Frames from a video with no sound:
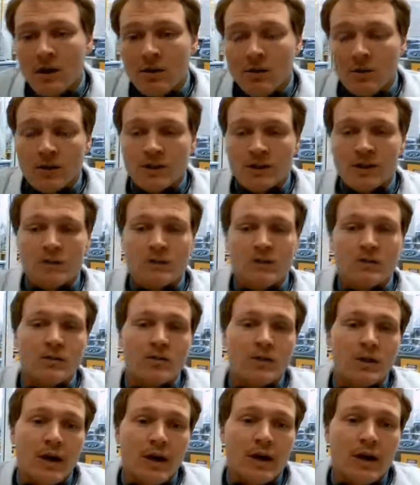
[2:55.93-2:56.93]
which
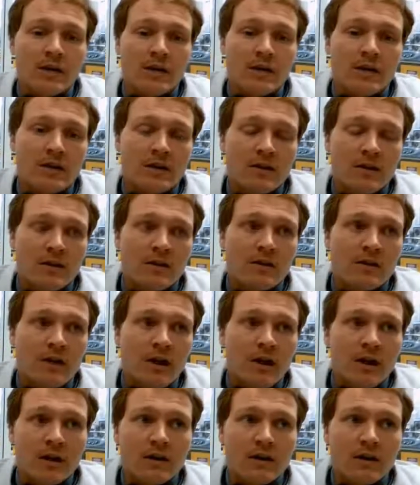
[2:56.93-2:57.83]
look at the,